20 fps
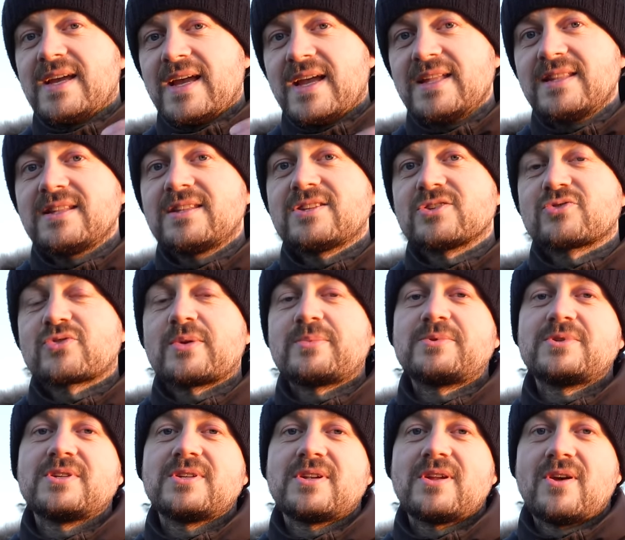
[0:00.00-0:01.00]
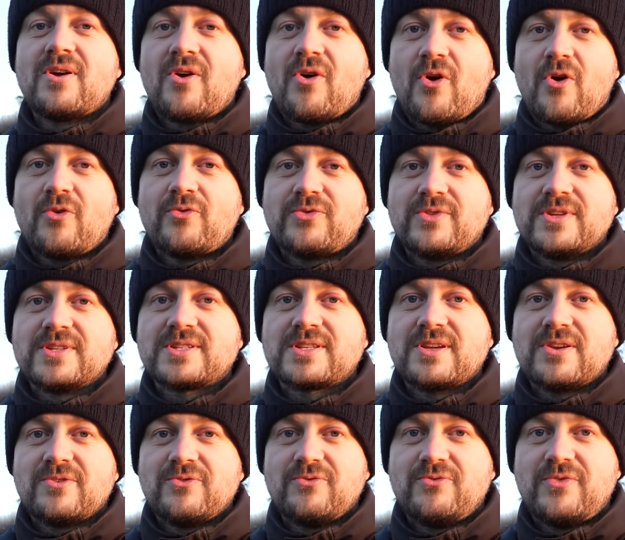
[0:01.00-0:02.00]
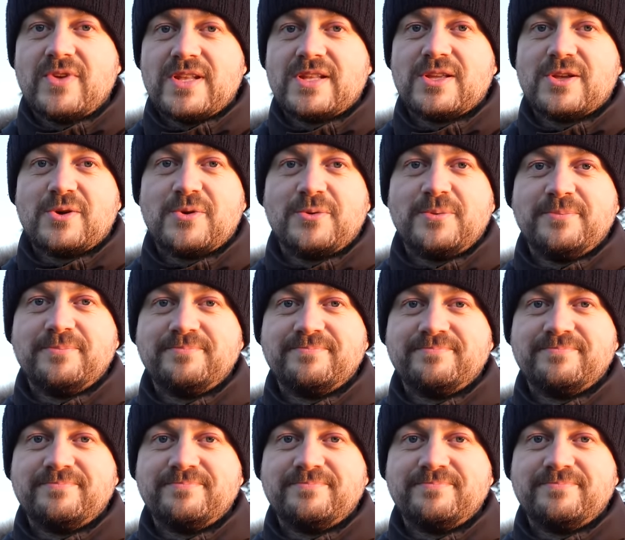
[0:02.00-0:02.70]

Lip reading: in the description of this video.